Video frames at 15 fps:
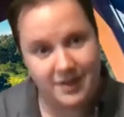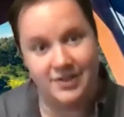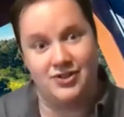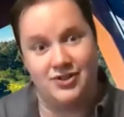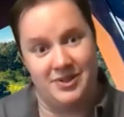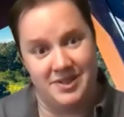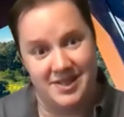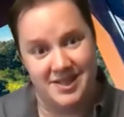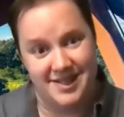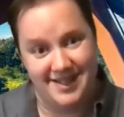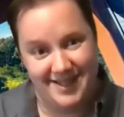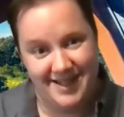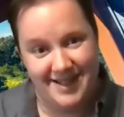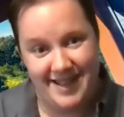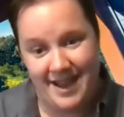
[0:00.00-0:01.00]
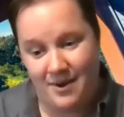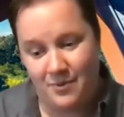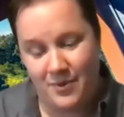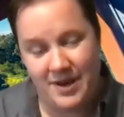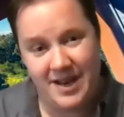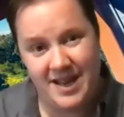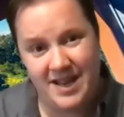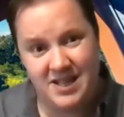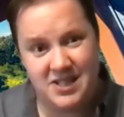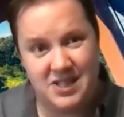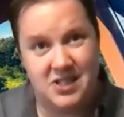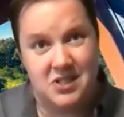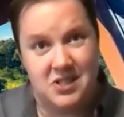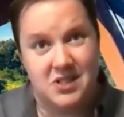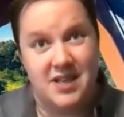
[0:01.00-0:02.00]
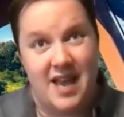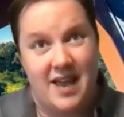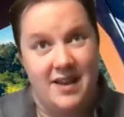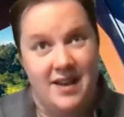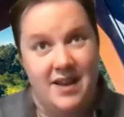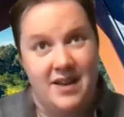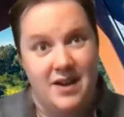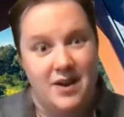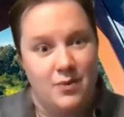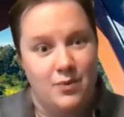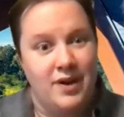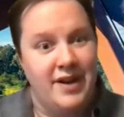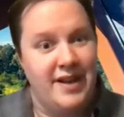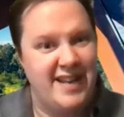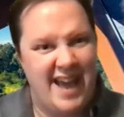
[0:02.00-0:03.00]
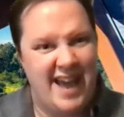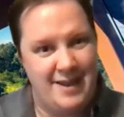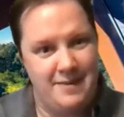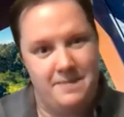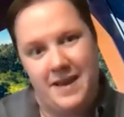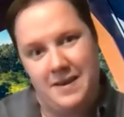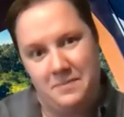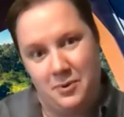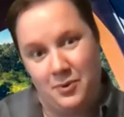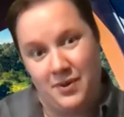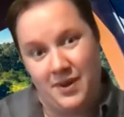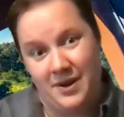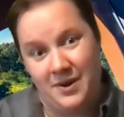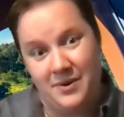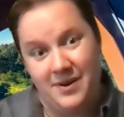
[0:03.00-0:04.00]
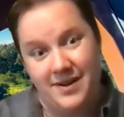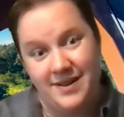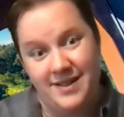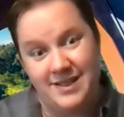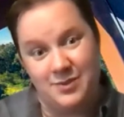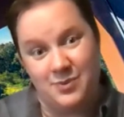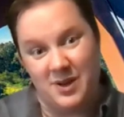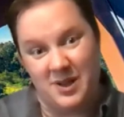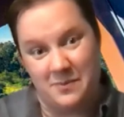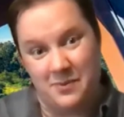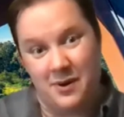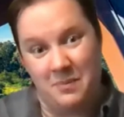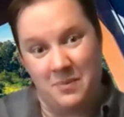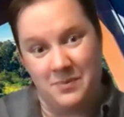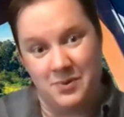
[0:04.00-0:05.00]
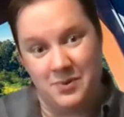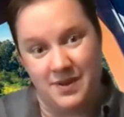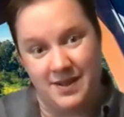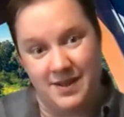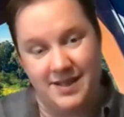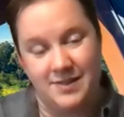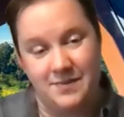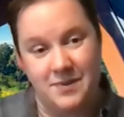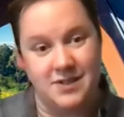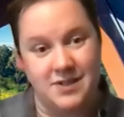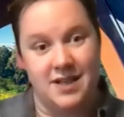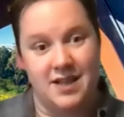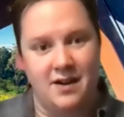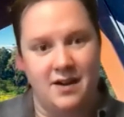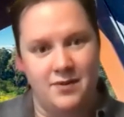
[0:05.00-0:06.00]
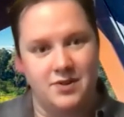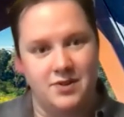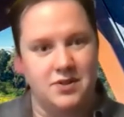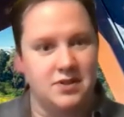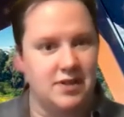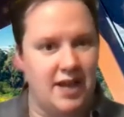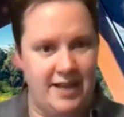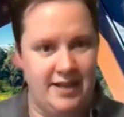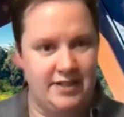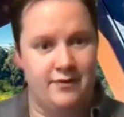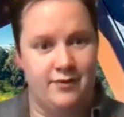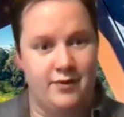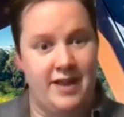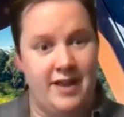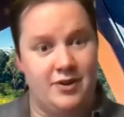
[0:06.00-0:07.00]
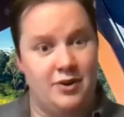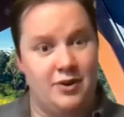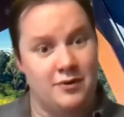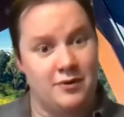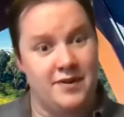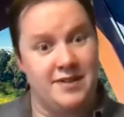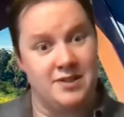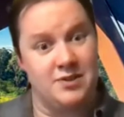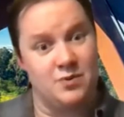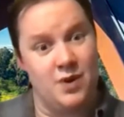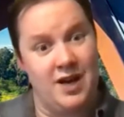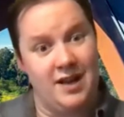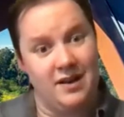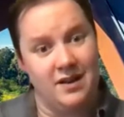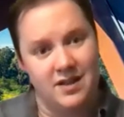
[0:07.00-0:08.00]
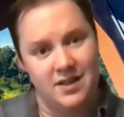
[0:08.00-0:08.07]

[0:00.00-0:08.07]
should. We need we'll need 8 people though, and this is one of the problems with it, is because it covers 8 different ethnographies as well.